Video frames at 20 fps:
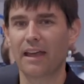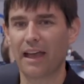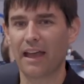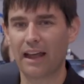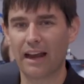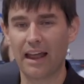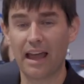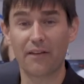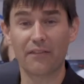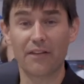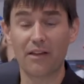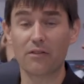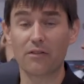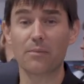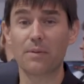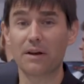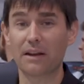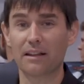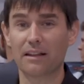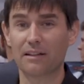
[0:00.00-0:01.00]
and have
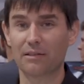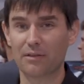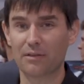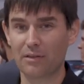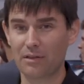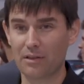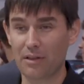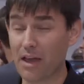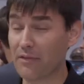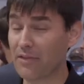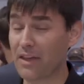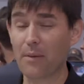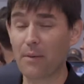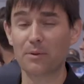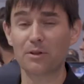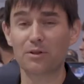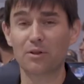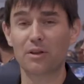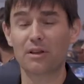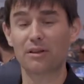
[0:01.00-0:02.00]
everybody have the
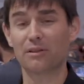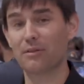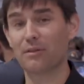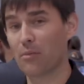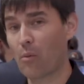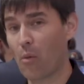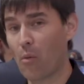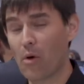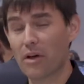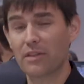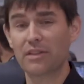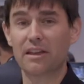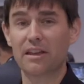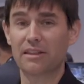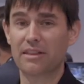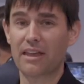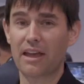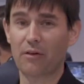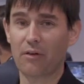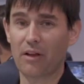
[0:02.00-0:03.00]
opportunity, number one, to
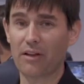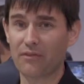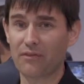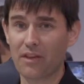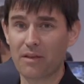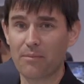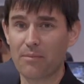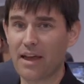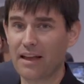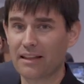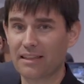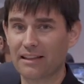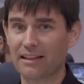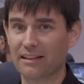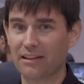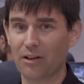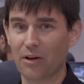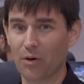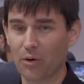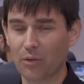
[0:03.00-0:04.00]
get that great feedback
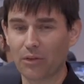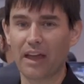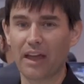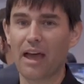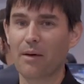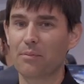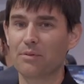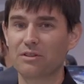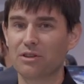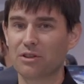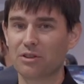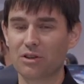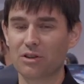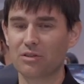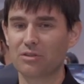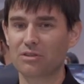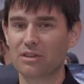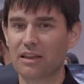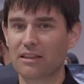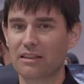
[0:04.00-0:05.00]
that only happens at
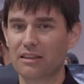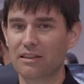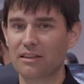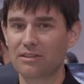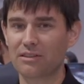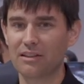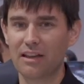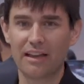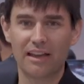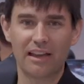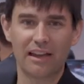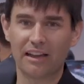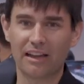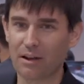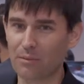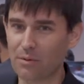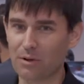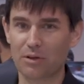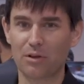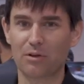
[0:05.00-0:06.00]
shows like this, and
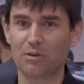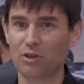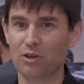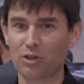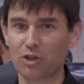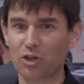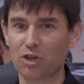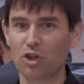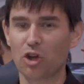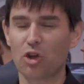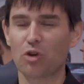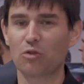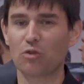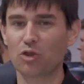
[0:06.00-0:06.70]
number two, just to show